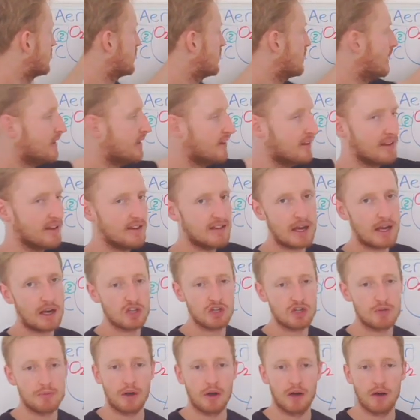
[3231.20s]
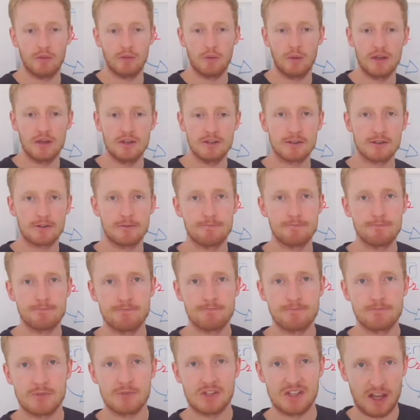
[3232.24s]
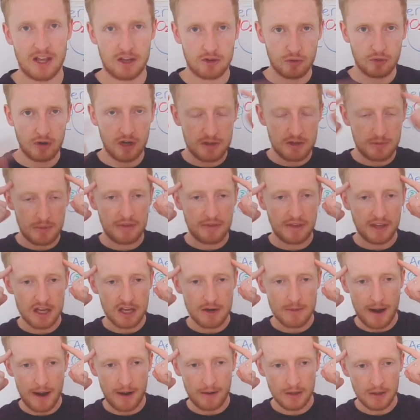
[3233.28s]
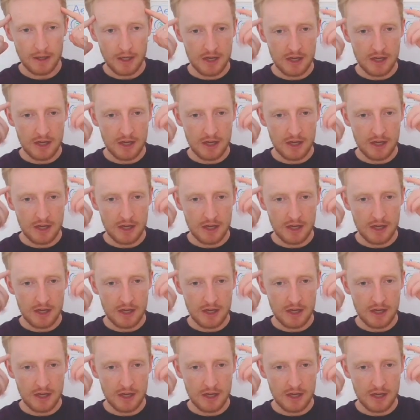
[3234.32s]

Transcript: in these energy pathways? that's what you need to be thinking about.